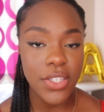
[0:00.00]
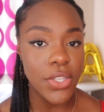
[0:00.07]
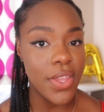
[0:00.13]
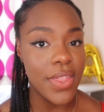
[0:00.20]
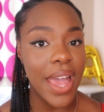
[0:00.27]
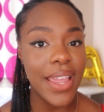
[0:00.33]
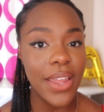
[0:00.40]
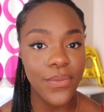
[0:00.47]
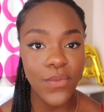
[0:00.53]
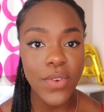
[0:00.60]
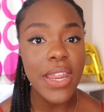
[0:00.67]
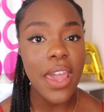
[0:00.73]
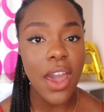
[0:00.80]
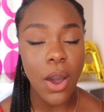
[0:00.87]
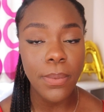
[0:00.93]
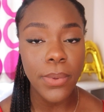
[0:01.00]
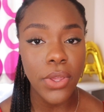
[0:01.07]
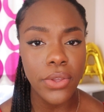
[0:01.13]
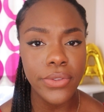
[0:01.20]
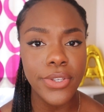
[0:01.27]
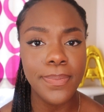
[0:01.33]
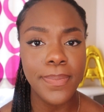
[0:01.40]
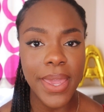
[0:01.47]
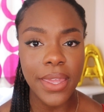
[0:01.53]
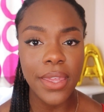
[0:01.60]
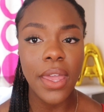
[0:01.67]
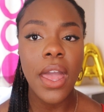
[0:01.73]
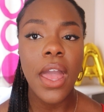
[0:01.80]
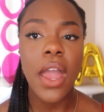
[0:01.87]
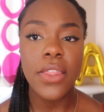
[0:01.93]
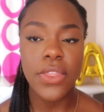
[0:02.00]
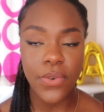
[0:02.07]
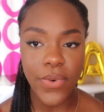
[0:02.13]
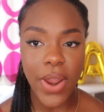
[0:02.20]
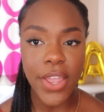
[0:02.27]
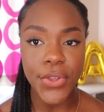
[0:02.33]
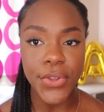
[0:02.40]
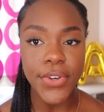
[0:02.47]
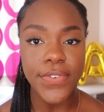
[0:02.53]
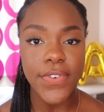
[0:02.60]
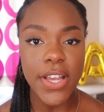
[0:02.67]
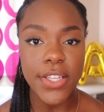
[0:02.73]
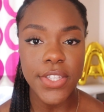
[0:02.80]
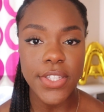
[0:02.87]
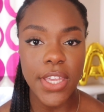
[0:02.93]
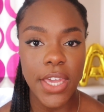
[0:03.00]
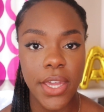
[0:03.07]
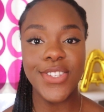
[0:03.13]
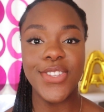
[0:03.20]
So that can really help you to pick the right university.